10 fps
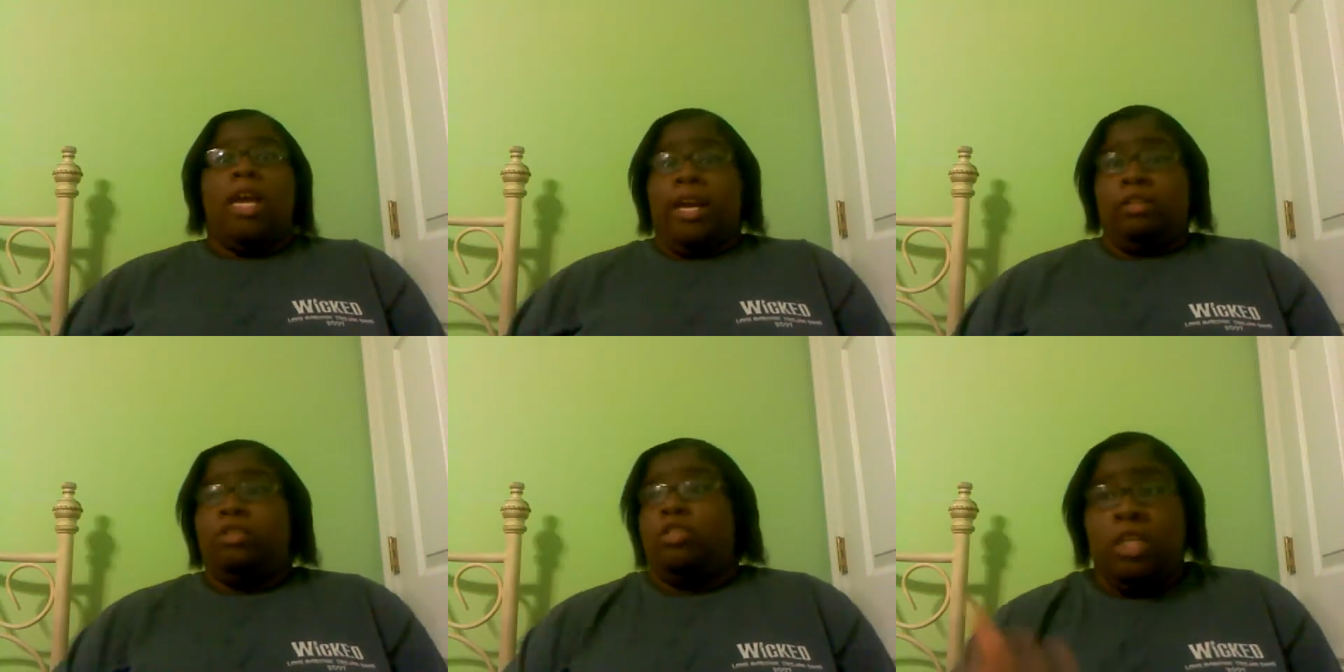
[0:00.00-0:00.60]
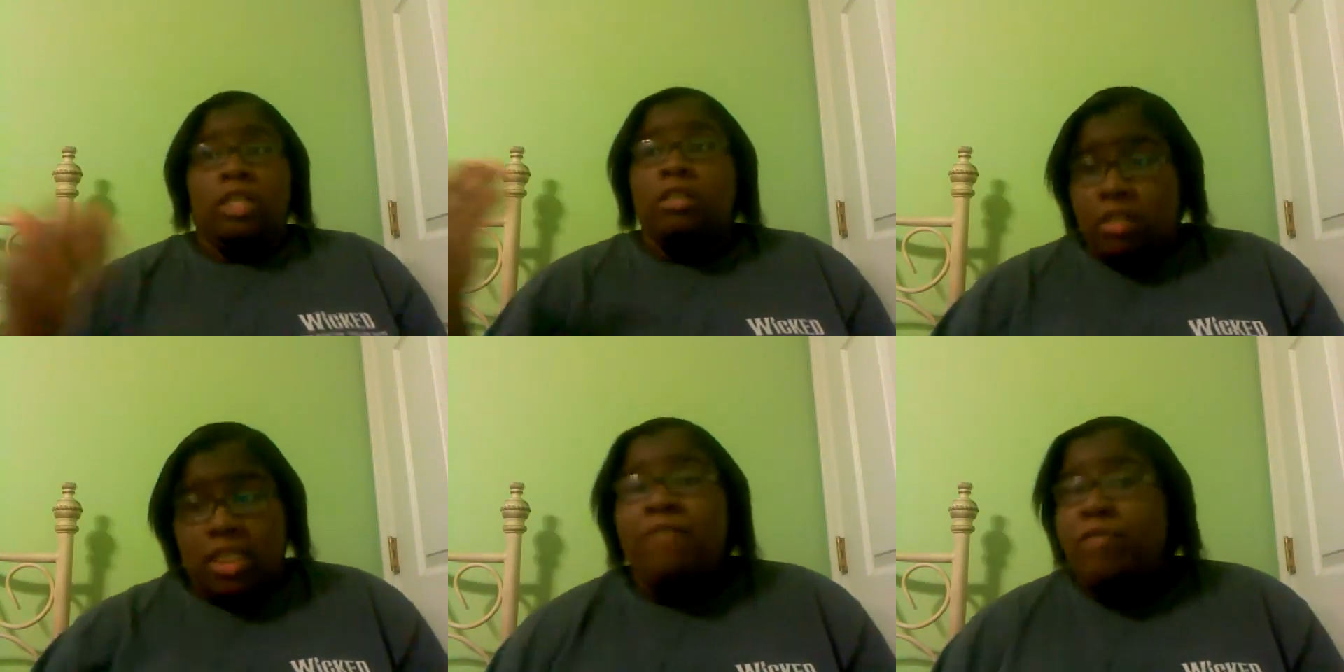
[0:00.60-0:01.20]
And she's
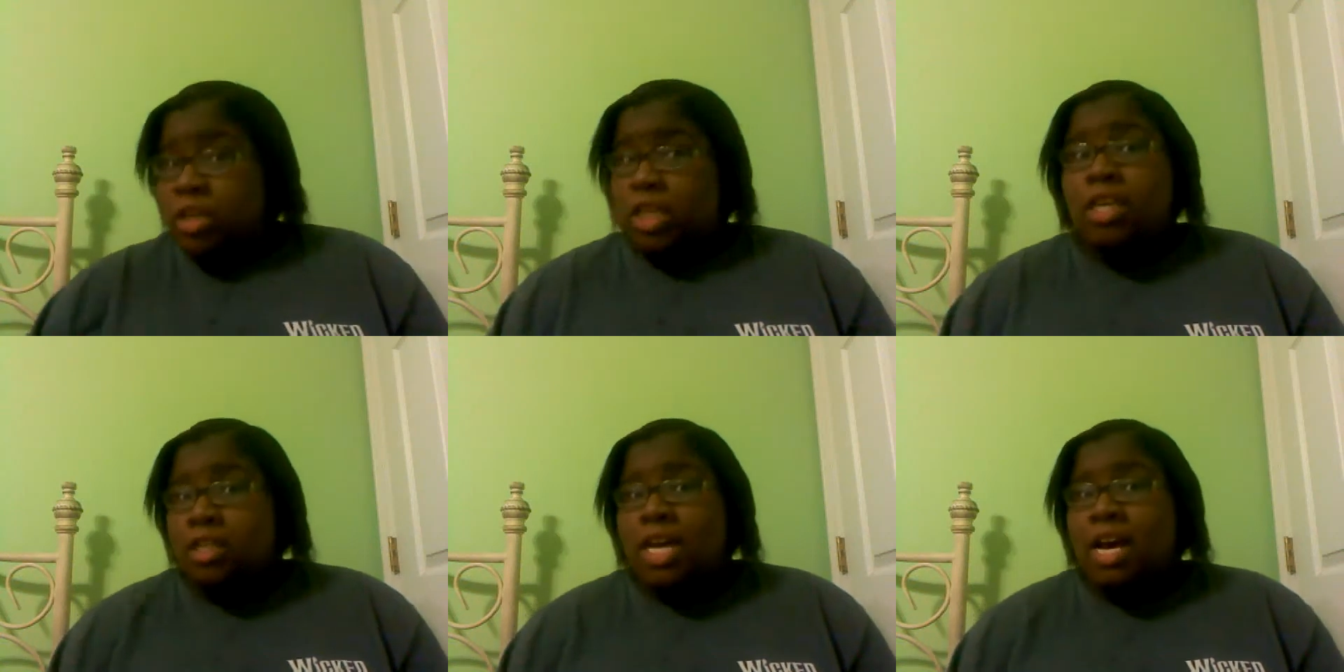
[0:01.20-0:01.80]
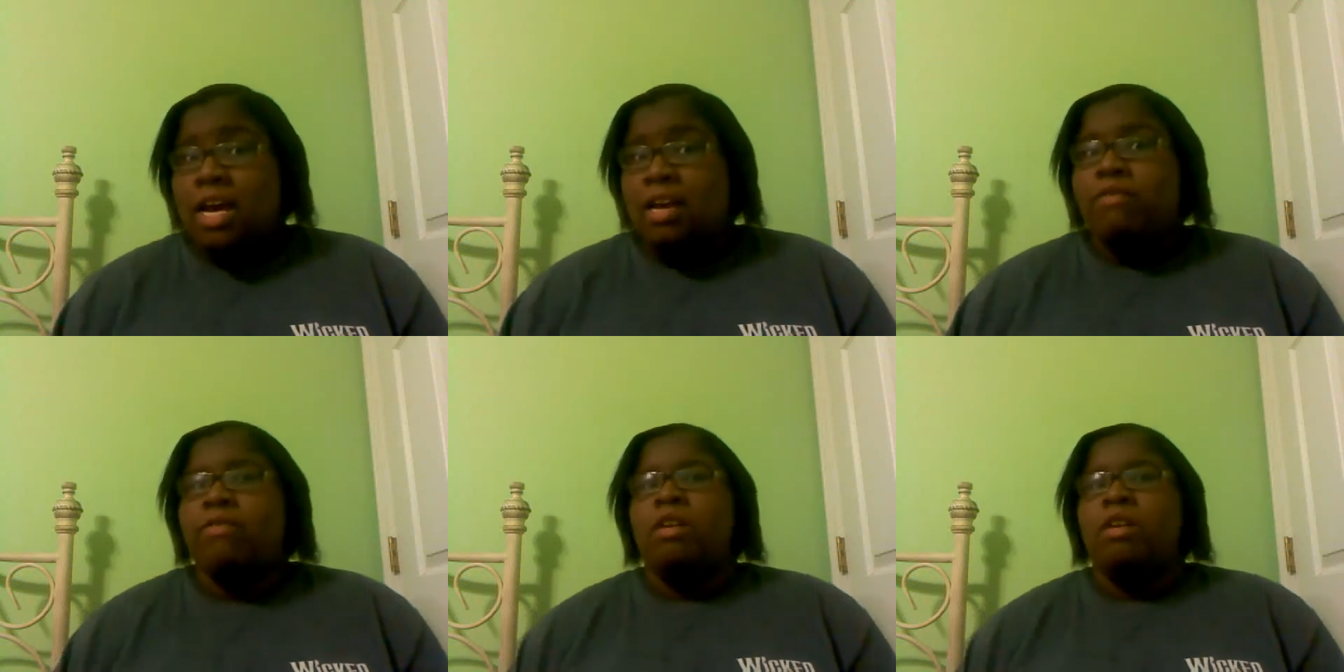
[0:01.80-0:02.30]
definitely alive.